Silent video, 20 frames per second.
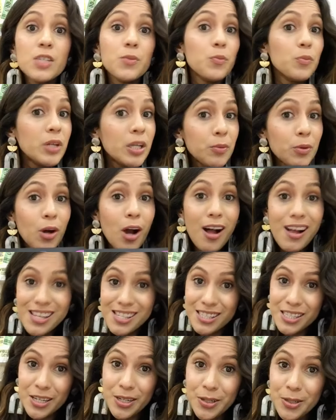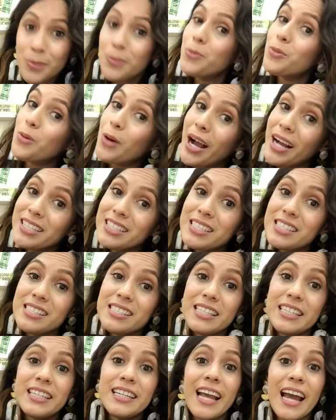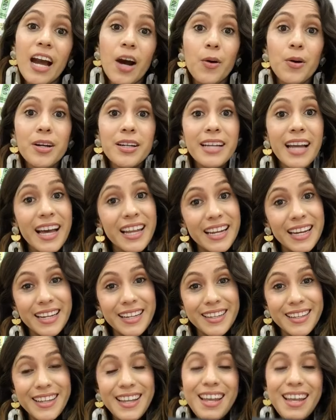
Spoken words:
we were also practicing our cutting.